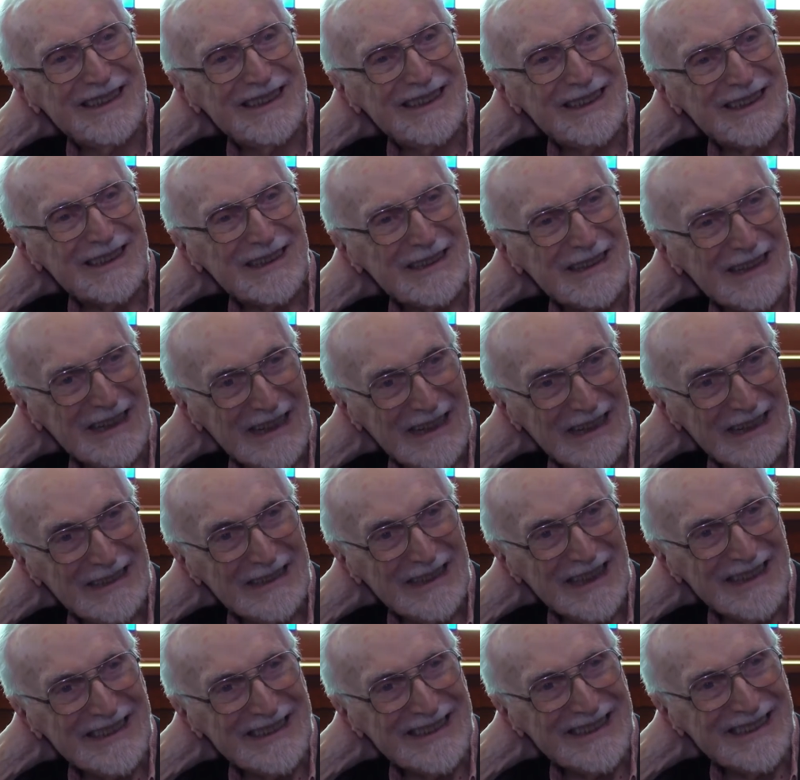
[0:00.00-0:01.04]
The, the I
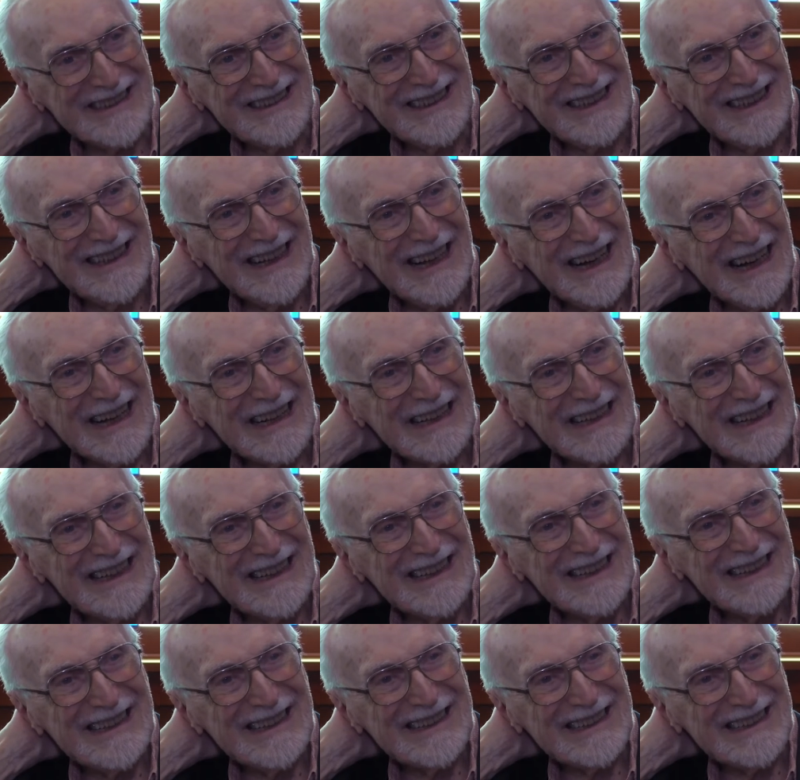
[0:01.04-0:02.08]
attended. the,
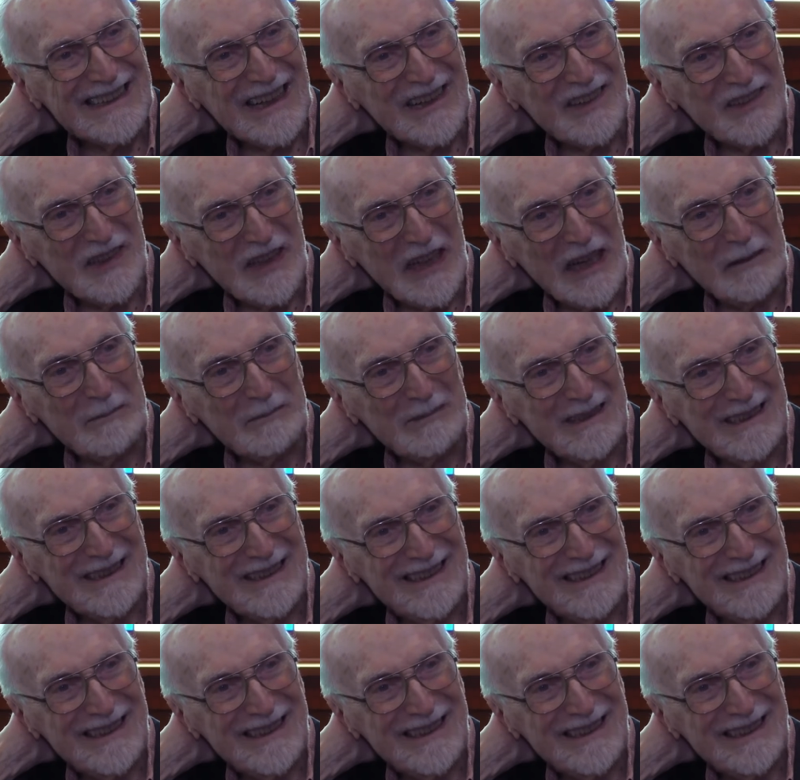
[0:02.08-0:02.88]
the ICM. International